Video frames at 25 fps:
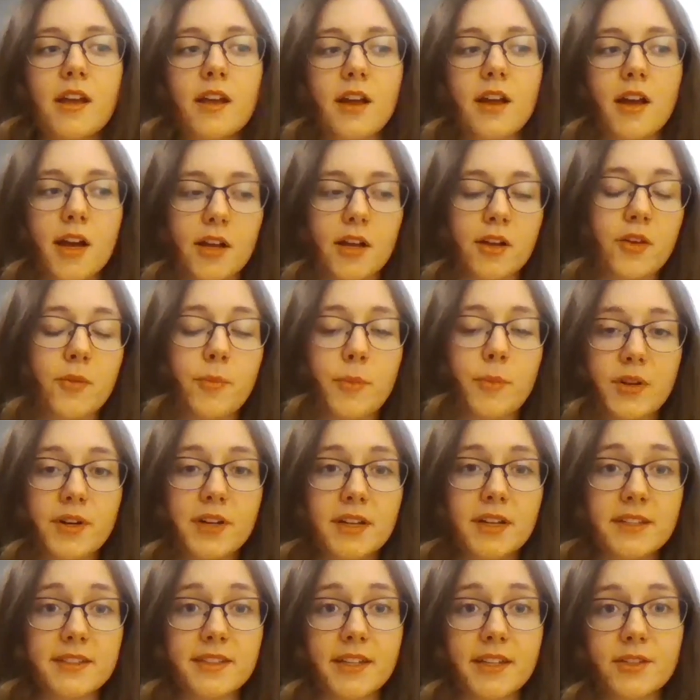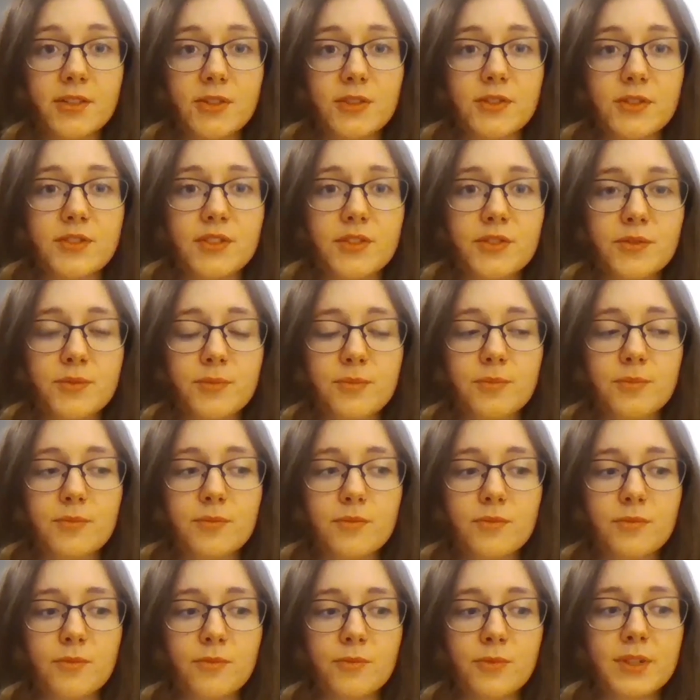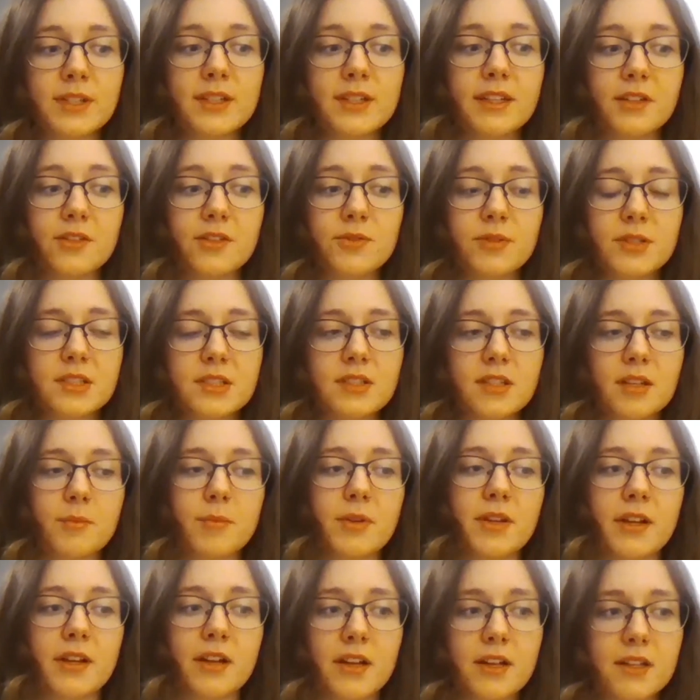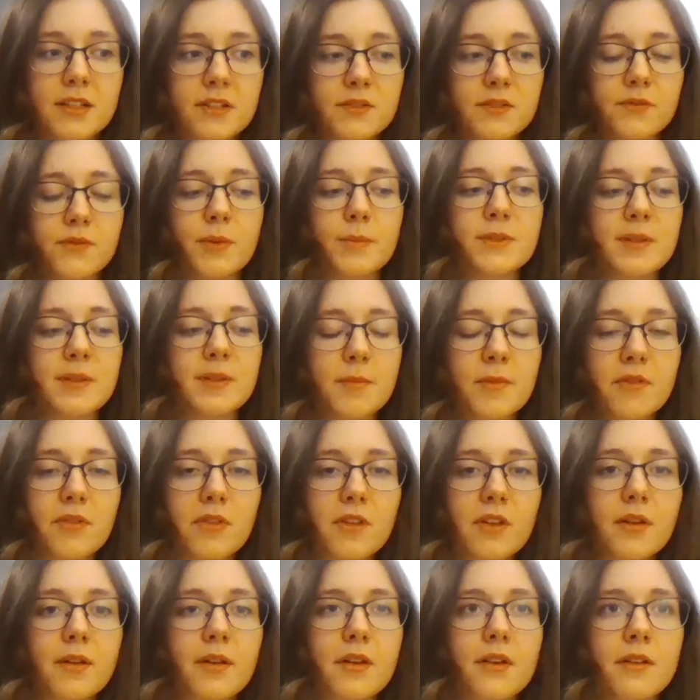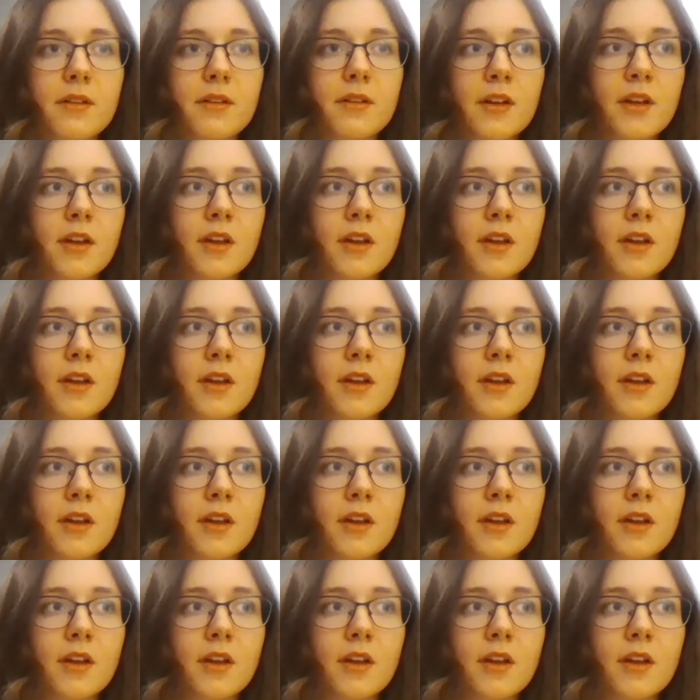uh, community centers is really interesting, because from some of the